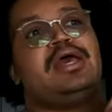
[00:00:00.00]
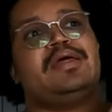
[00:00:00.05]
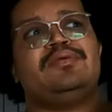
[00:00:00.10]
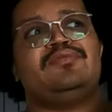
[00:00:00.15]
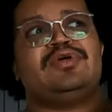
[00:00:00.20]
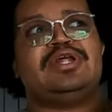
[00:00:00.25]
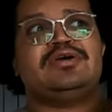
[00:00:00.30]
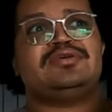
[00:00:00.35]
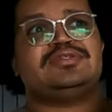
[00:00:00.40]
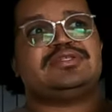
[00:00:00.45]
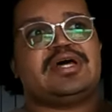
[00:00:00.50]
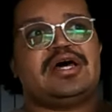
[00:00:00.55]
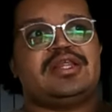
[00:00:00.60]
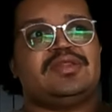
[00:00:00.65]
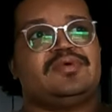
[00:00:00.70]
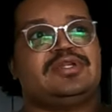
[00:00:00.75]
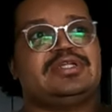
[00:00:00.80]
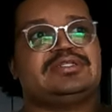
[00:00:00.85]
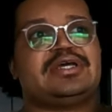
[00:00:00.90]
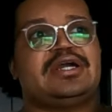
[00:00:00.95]
And then when I go to the
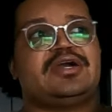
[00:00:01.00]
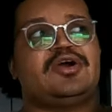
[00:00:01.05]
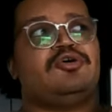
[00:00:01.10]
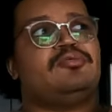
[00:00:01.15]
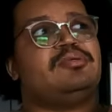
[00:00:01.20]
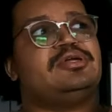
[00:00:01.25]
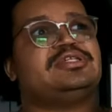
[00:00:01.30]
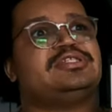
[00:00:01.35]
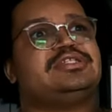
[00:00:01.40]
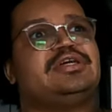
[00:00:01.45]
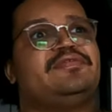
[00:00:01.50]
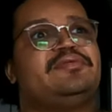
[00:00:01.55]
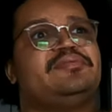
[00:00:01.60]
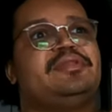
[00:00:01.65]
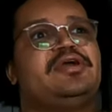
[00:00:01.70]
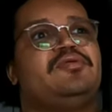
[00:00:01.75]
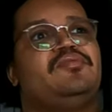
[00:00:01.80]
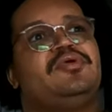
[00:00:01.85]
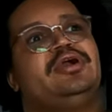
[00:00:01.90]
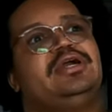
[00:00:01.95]
other one, it's like a whole bunch of stuff. I'm
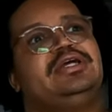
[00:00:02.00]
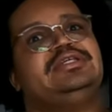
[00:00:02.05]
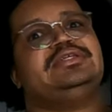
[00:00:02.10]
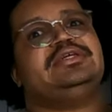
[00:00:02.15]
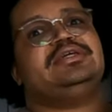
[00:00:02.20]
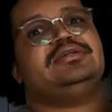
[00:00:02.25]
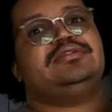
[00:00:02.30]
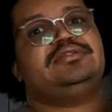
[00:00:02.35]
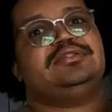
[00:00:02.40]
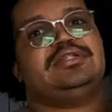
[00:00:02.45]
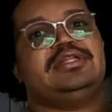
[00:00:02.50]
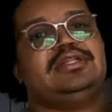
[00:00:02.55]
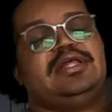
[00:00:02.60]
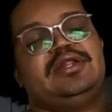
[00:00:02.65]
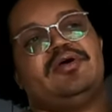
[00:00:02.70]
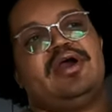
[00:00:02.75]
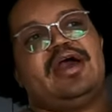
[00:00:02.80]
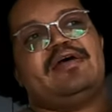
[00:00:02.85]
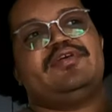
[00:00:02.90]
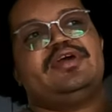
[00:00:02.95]
like, where is it? Like,
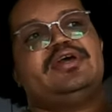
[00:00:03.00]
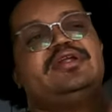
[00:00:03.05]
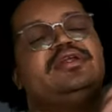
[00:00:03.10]
they don't have